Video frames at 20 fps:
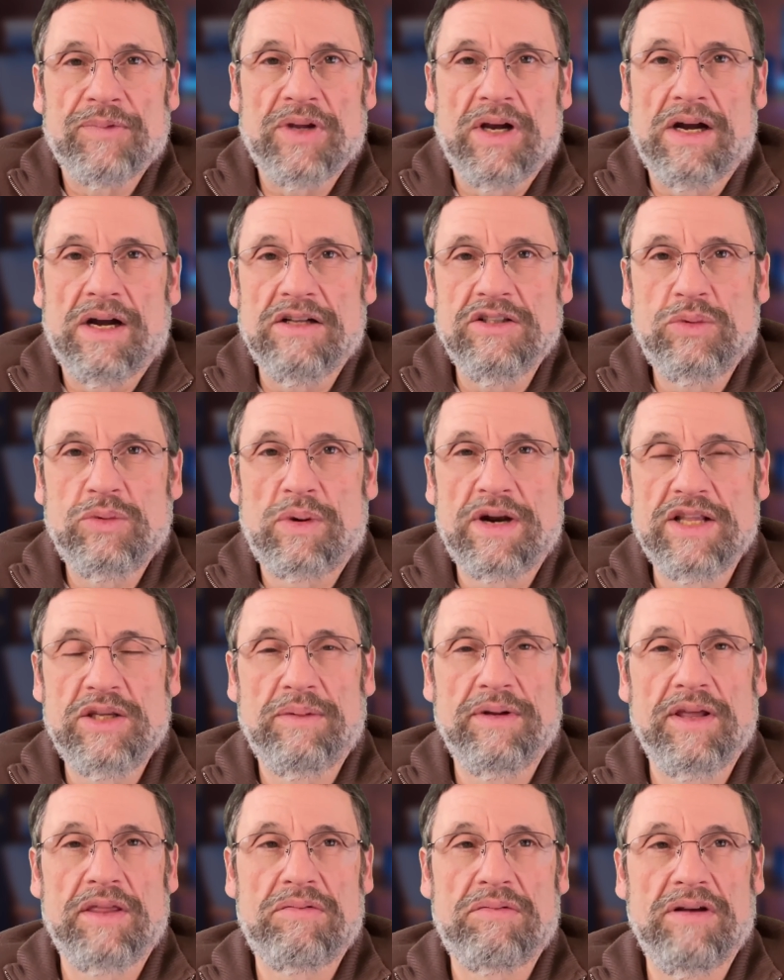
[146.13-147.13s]
In
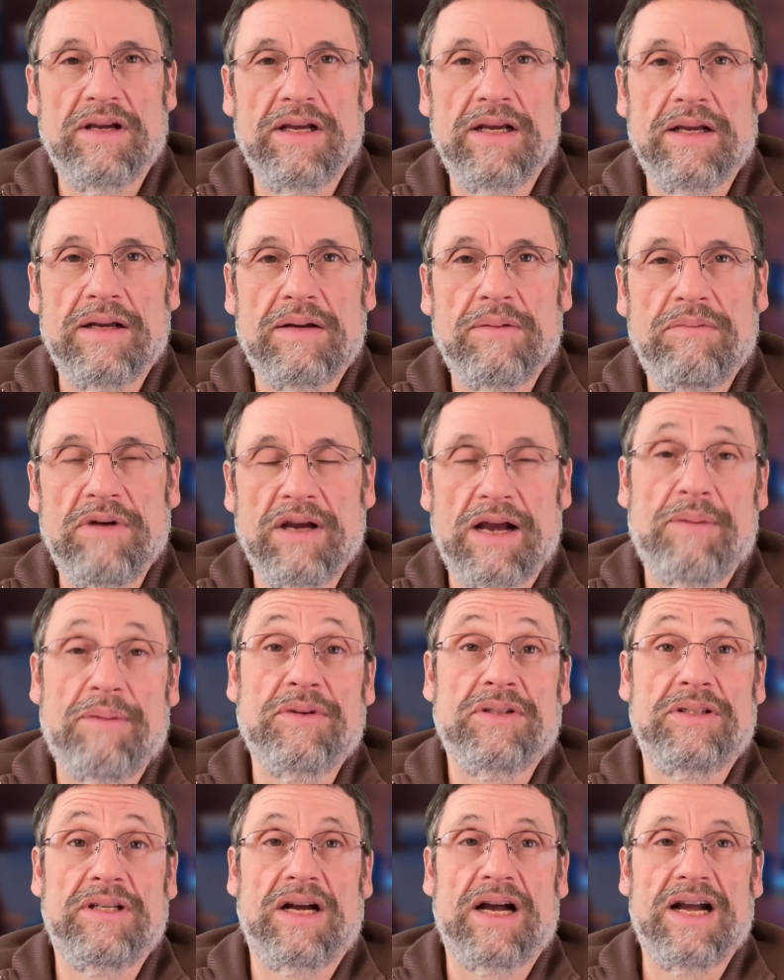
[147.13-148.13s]
2023, I
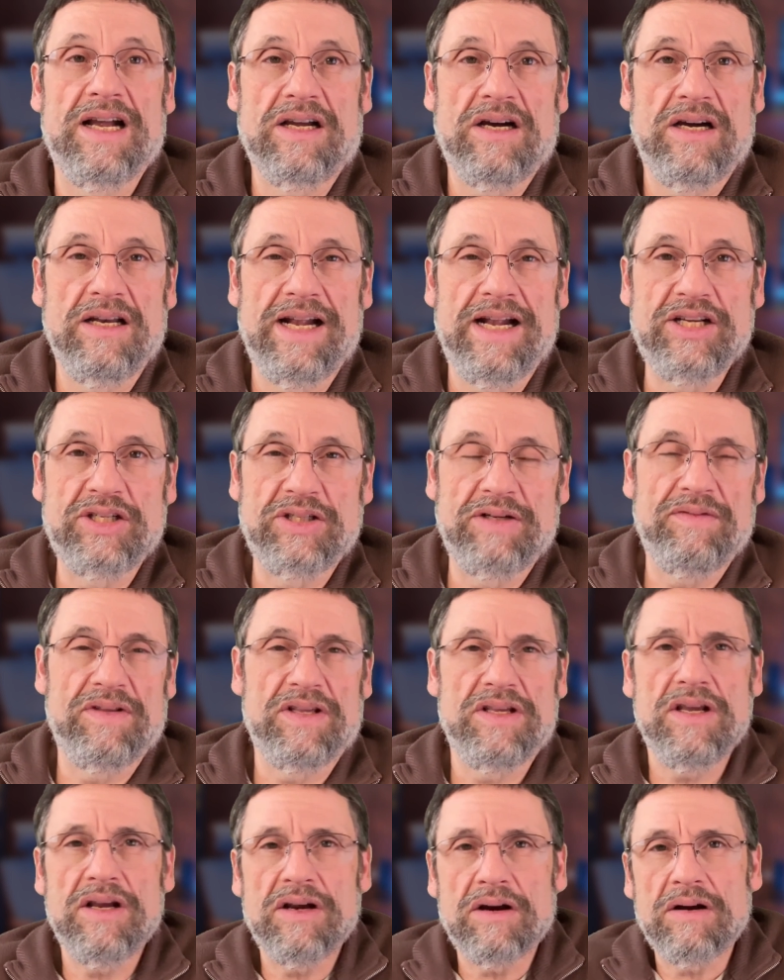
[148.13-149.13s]
was the Icon Agent of
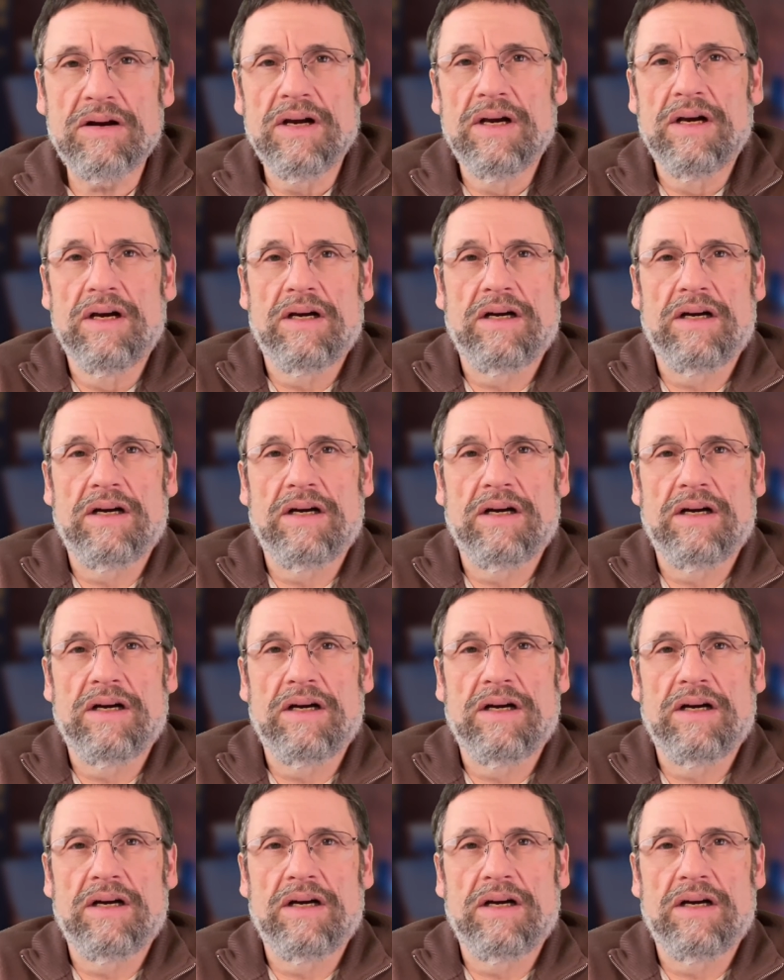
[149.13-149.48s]
the Year.